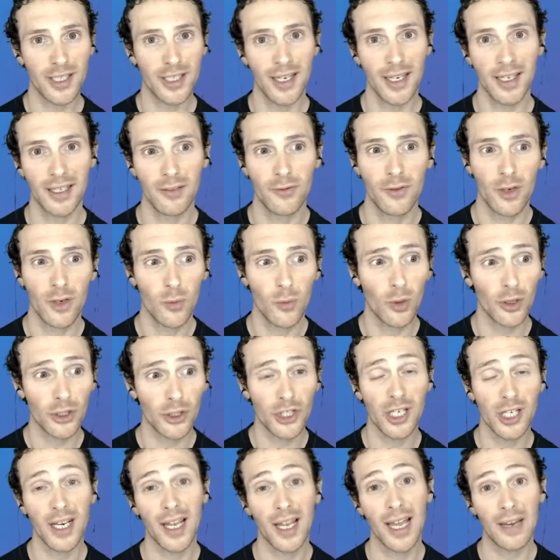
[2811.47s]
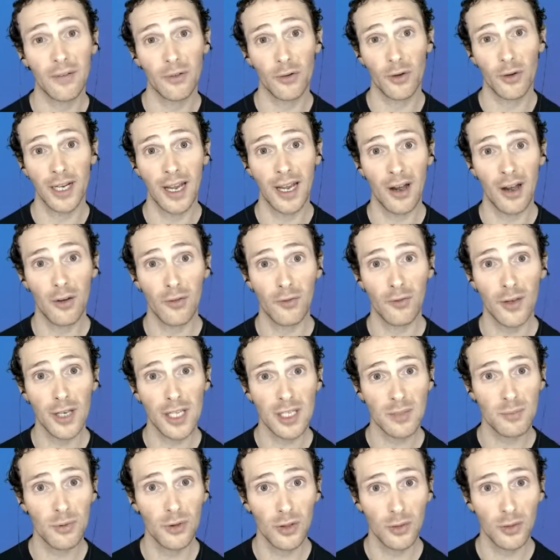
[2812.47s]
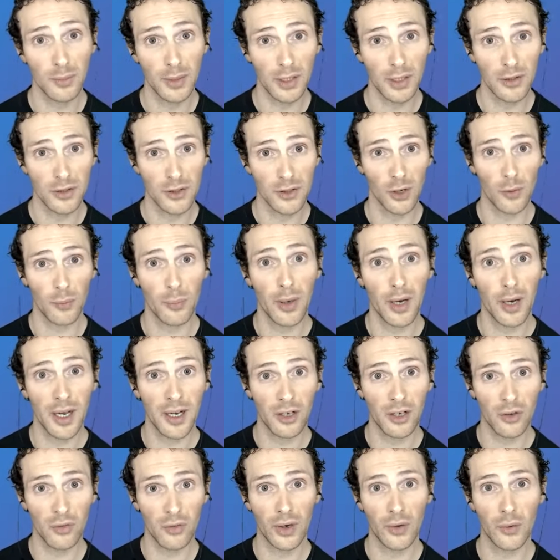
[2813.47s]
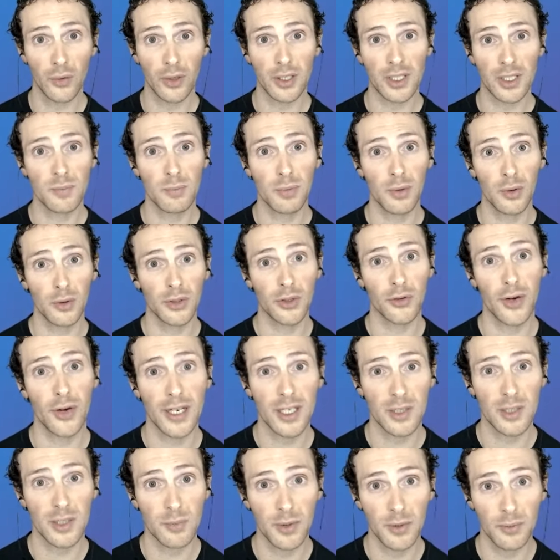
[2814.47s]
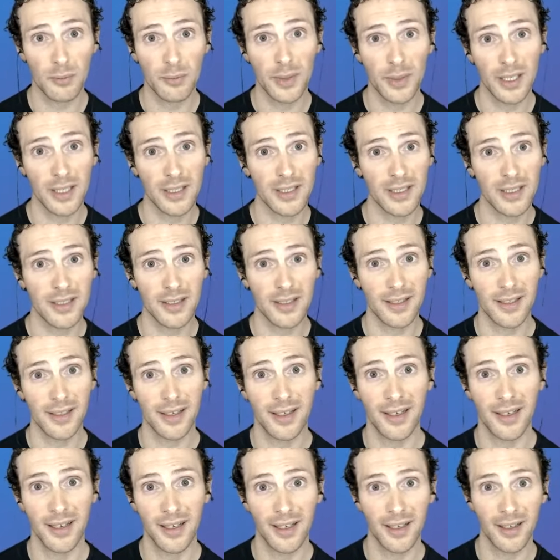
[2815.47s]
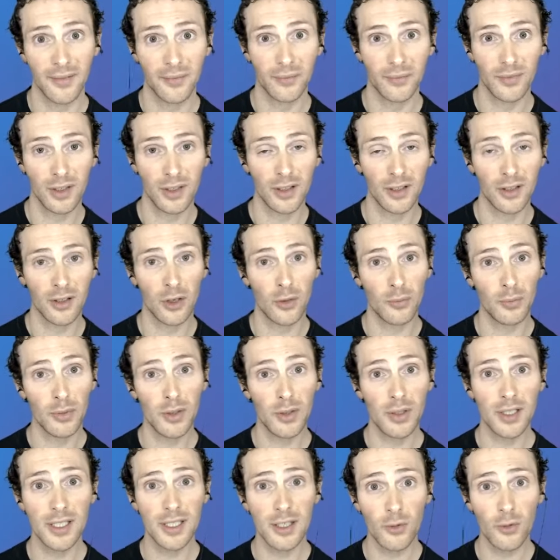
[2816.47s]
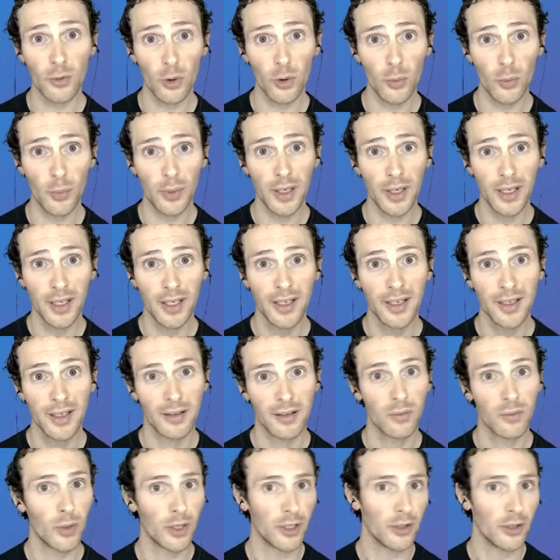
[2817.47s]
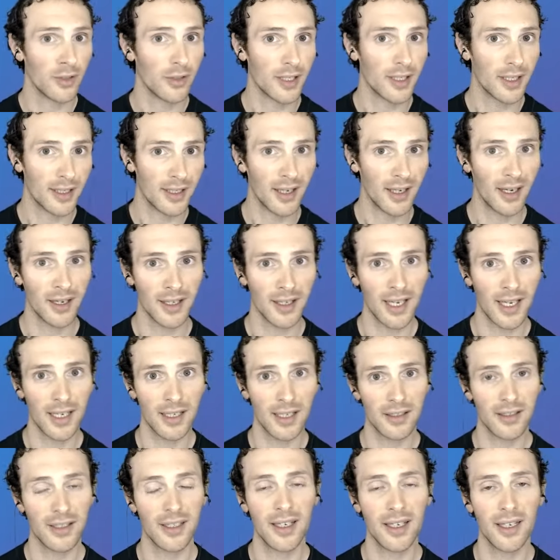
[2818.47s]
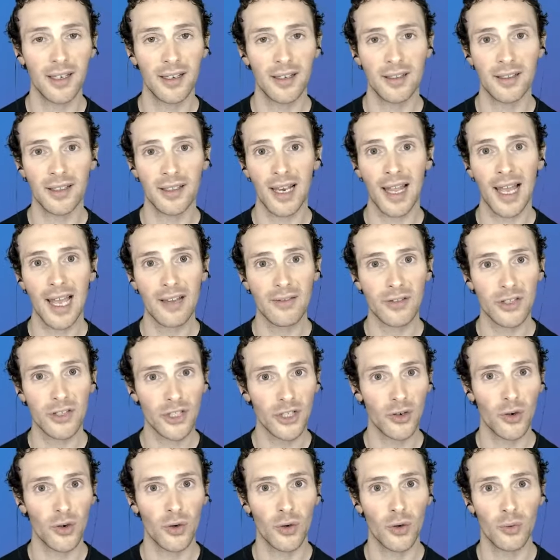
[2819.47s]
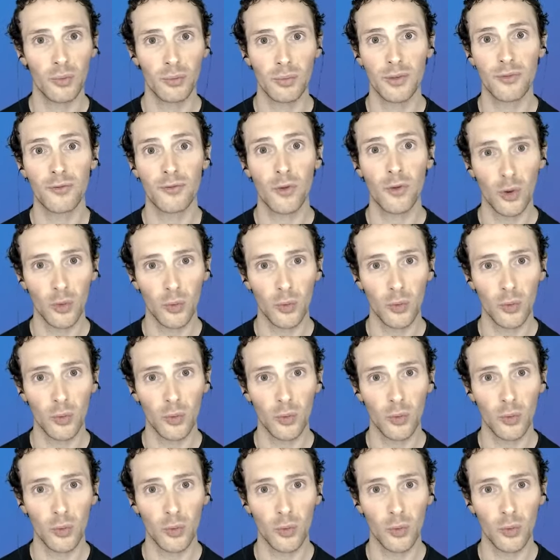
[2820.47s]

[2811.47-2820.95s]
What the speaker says: And if you're watching live right now on Facebook, because you're part of our Explode Your Expert Biz community group, where you are getting the live show before